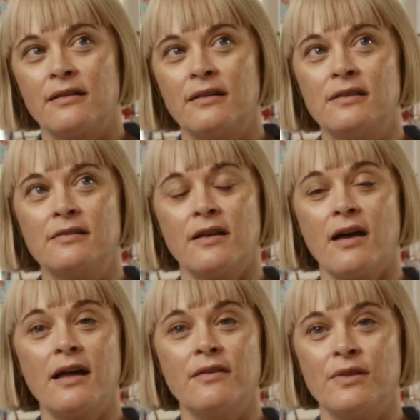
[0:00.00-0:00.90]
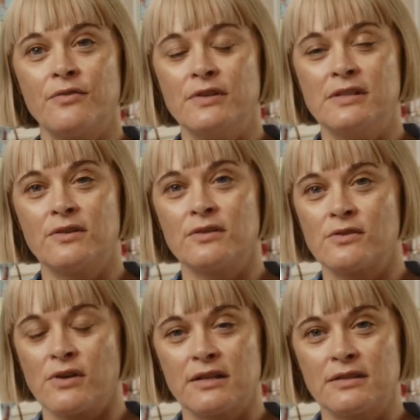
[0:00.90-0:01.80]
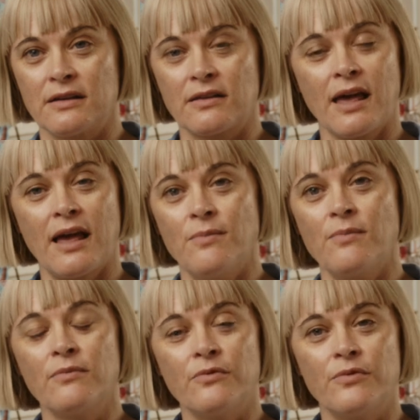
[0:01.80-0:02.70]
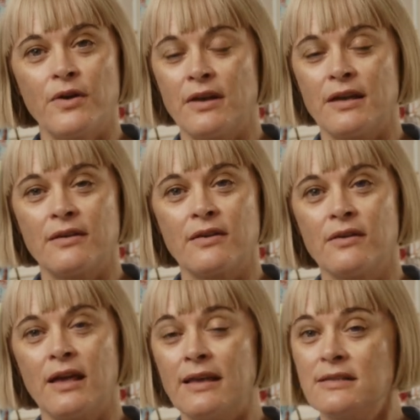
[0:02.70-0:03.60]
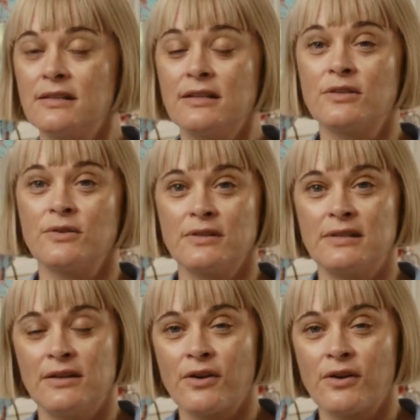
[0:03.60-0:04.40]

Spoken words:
the design and the physical structure came very easily to us in a